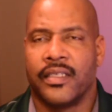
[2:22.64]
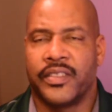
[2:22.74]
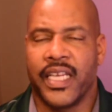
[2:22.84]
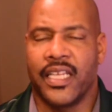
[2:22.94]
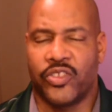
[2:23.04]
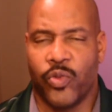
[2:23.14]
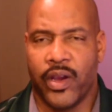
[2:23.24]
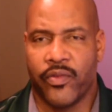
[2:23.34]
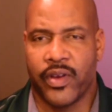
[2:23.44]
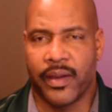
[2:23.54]
10 to
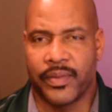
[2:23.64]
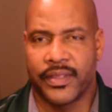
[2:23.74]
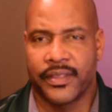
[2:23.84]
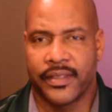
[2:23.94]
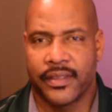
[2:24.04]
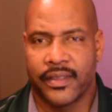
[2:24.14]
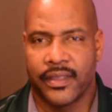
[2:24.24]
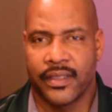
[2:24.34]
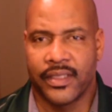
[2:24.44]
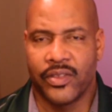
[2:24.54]
12 reps.
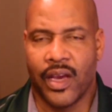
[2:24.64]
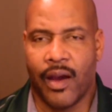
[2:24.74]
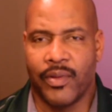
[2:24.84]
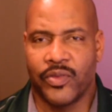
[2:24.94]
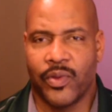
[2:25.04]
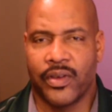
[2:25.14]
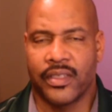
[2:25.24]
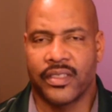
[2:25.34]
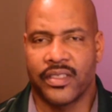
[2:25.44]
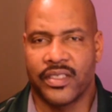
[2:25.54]
You always
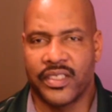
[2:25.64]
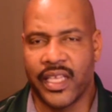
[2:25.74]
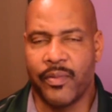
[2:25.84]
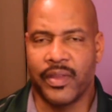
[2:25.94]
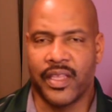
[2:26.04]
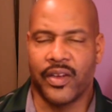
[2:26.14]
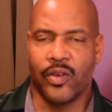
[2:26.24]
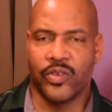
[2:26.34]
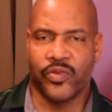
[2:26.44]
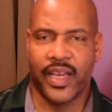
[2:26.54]
want to stay within
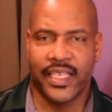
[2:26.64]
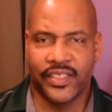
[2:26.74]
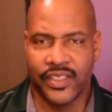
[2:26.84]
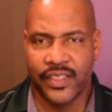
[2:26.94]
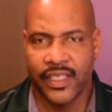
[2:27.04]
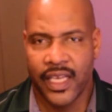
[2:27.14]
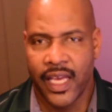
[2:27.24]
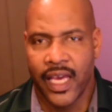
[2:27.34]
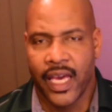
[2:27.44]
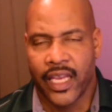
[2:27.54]
those ranges.
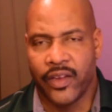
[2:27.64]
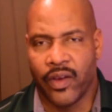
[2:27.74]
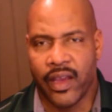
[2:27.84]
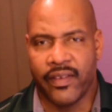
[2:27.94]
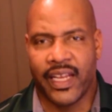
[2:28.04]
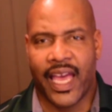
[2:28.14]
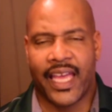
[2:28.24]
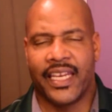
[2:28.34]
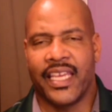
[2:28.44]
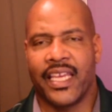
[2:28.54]
You know, every now
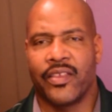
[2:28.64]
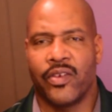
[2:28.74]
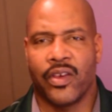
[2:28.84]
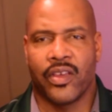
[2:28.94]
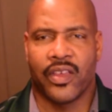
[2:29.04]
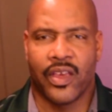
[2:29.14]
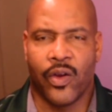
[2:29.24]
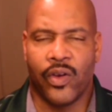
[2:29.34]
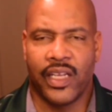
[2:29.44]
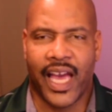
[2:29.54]
and then you can
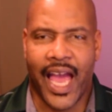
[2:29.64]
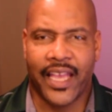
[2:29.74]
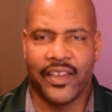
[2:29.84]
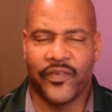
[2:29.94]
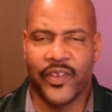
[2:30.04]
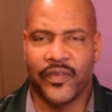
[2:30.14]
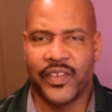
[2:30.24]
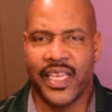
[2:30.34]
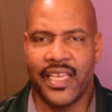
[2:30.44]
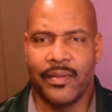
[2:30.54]
go a little higher to
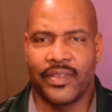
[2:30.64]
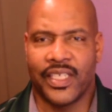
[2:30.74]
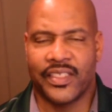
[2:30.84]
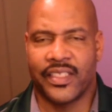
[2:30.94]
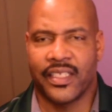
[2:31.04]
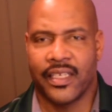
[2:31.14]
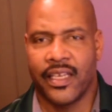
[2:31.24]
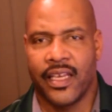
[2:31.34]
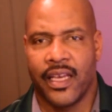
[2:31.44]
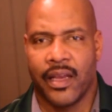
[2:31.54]
15 just to
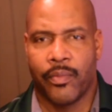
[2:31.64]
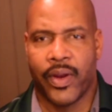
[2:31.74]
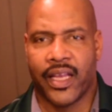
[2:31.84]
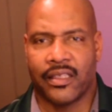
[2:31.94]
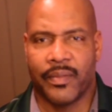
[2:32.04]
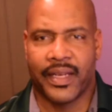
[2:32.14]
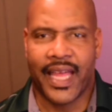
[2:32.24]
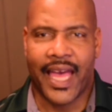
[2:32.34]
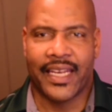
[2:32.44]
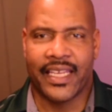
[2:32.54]
break up the
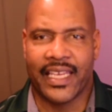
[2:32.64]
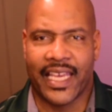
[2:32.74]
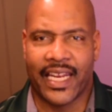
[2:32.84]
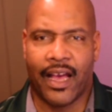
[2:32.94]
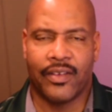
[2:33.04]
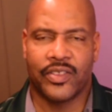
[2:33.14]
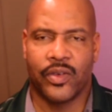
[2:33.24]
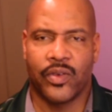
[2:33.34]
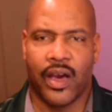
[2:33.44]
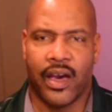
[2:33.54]
monotony and
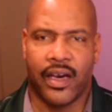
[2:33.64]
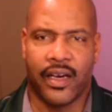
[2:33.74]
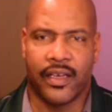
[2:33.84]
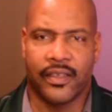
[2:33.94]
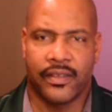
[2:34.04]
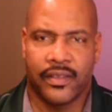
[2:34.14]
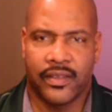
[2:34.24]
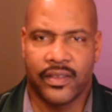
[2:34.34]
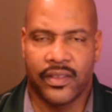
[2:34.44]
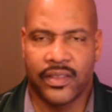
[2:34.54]
also
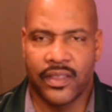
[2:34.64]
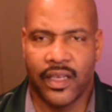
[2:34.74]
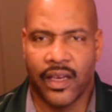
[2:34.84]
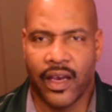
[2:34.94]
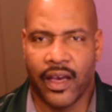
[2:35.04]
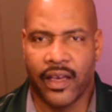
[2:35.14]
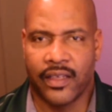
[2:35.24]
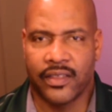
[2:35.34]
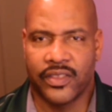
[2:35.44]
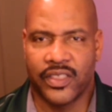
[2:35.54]

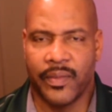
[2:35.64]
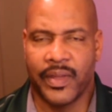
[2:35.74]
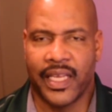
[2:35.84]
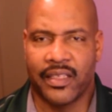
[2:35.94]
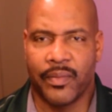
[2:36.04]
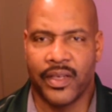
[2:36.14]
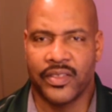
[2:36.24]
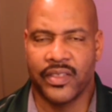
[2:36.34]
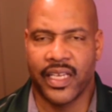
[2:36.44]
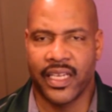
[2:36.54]
stimulate the
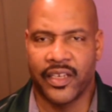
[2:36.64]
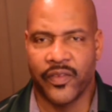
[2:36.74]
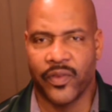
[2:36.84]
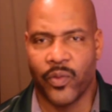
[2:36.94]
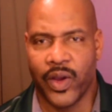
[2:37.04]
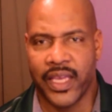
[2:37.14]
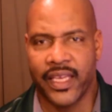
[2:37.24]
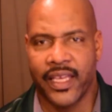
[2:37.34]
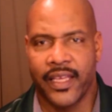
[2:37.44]
muscle in a different way.